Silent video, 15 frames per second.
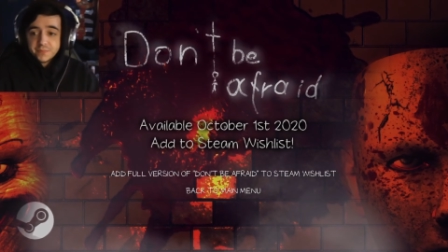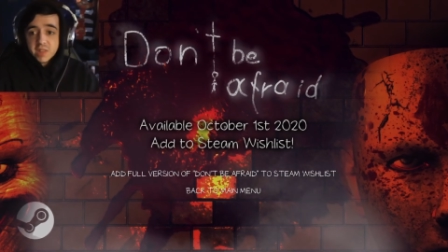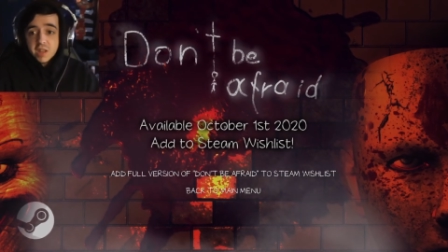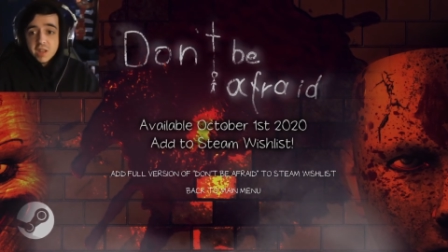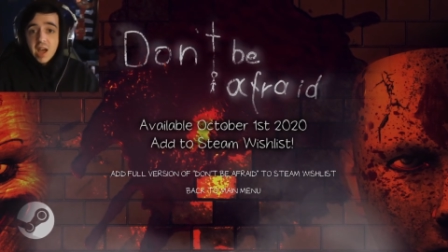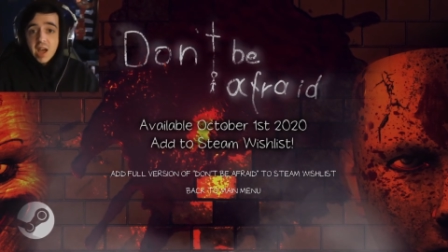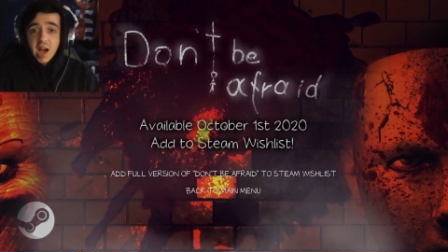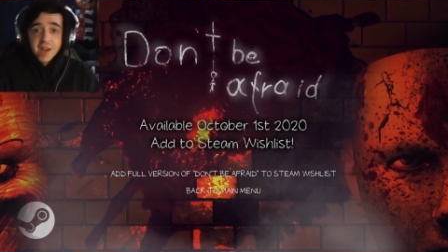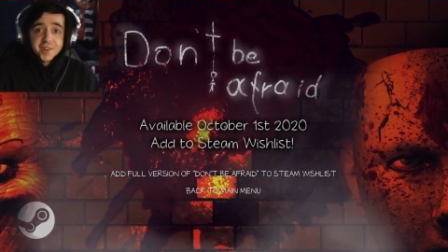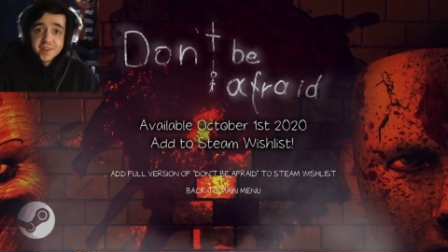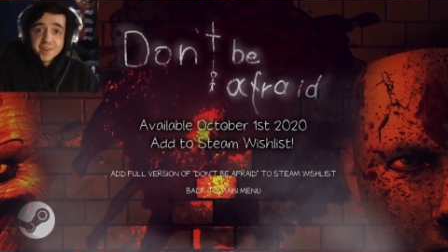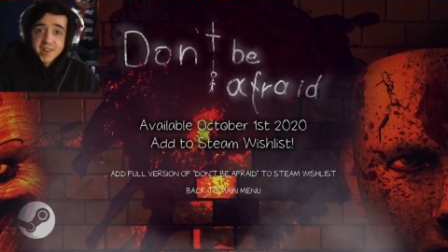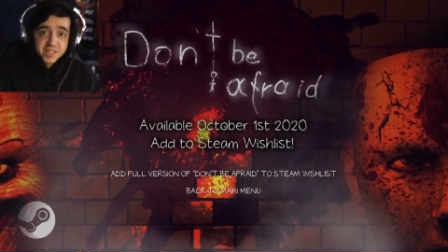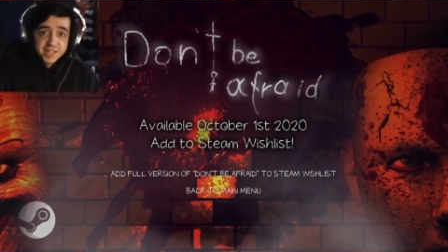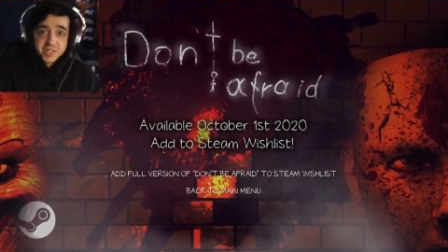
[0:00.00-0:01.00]
I did
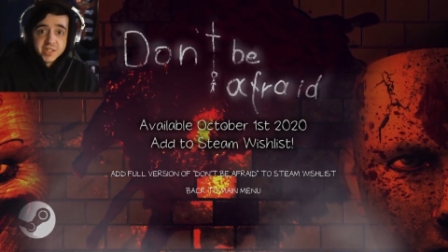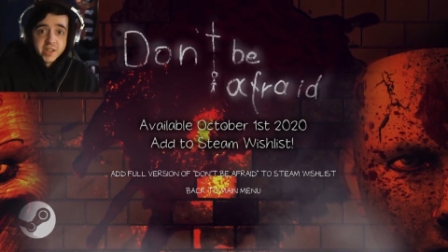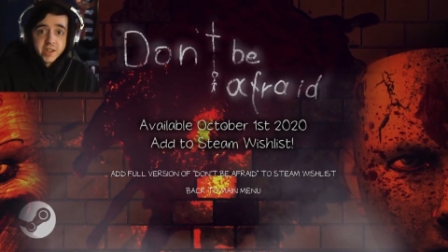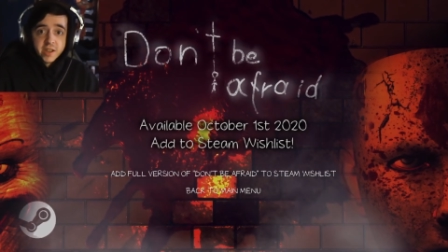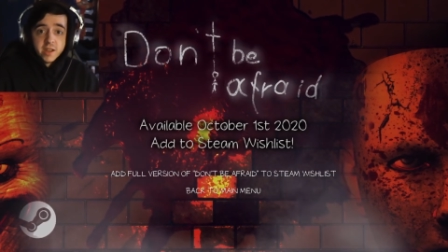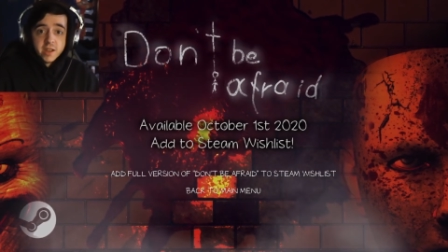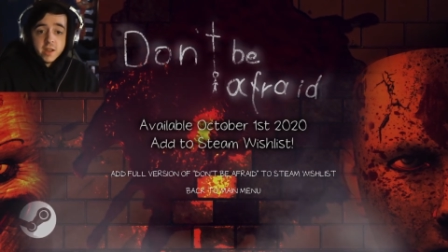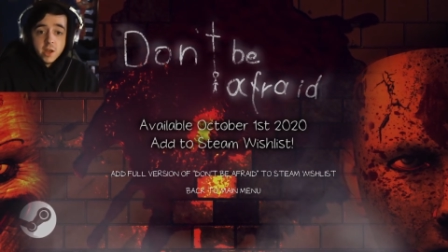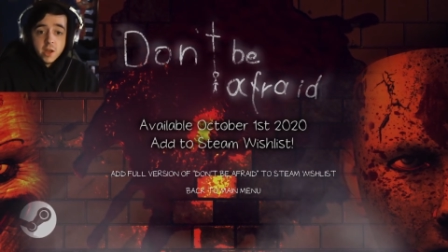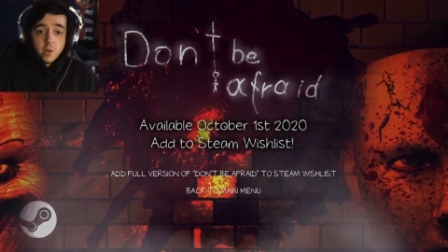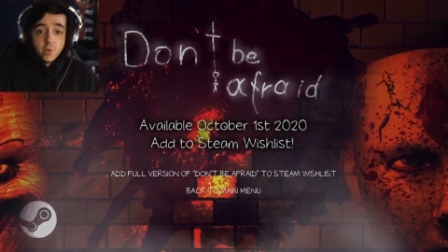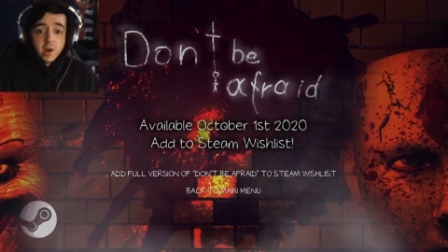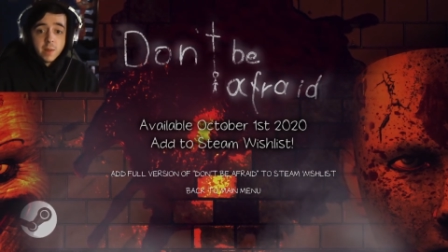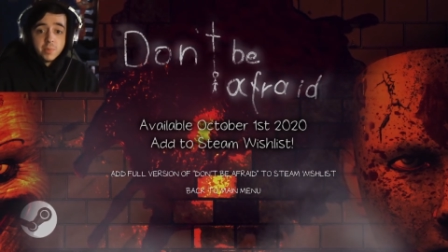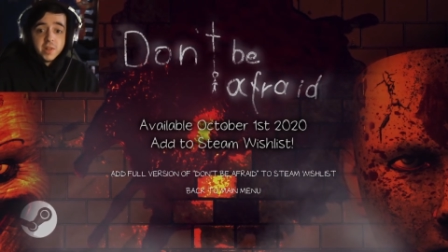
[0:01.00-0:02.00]
not see
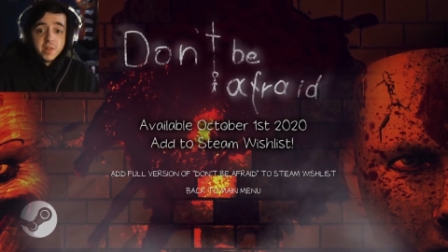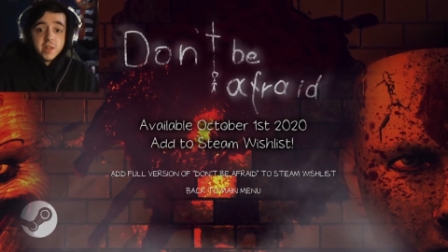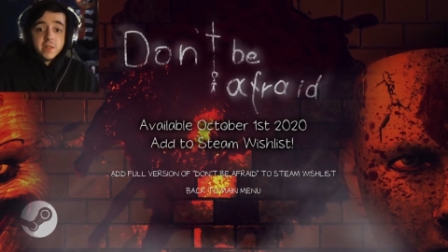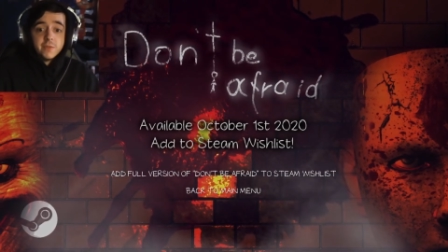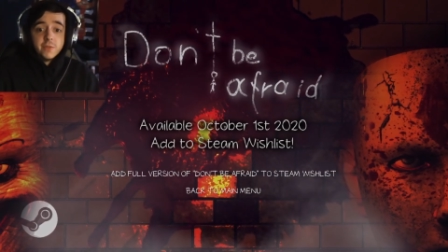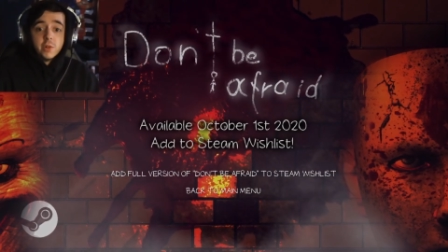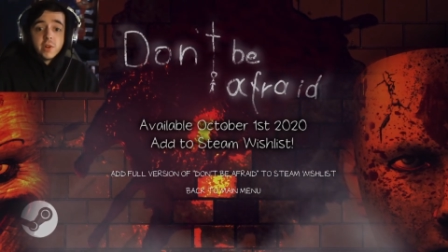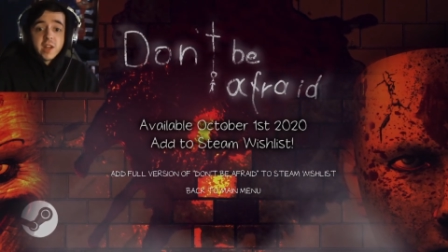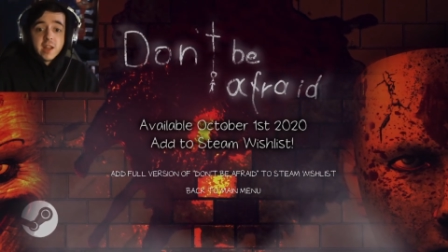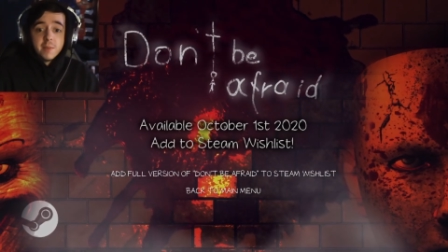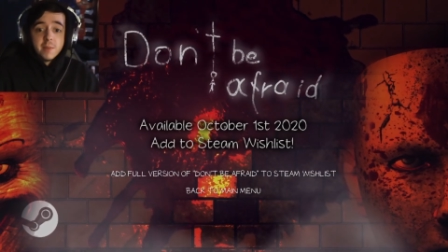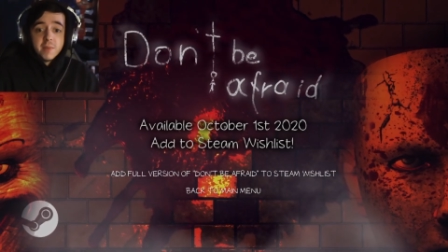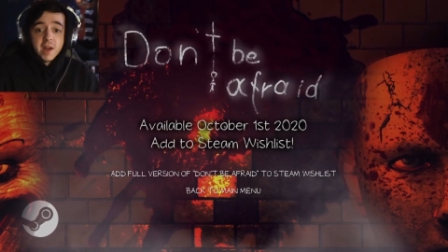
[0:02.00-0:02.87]
when I played the full game.